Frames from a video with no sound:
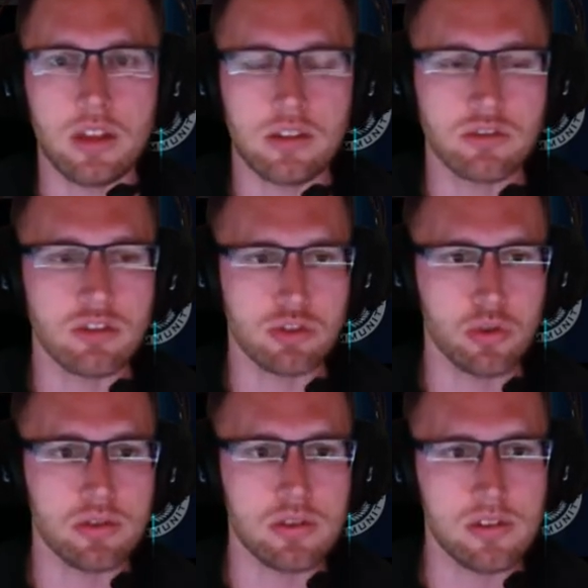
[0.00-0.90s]
It just
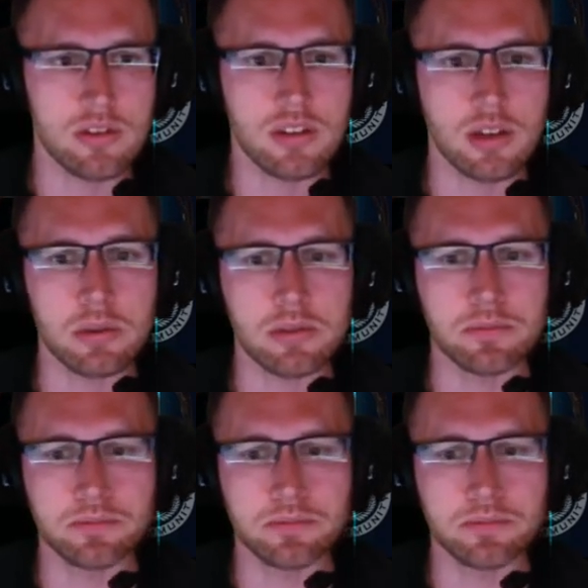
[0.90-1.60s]
shortens the typing.